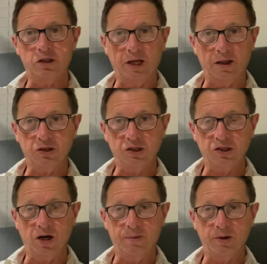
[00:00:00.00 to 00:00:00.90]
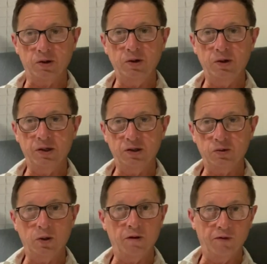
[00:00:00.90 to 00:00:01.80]
challenges and opportunities
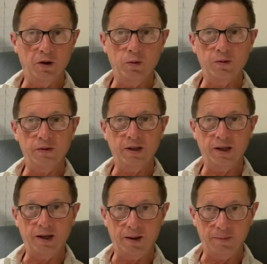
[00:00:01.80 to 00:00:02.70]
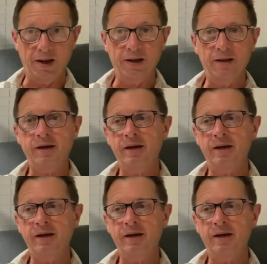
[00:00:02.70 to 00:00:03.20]
were of note that I met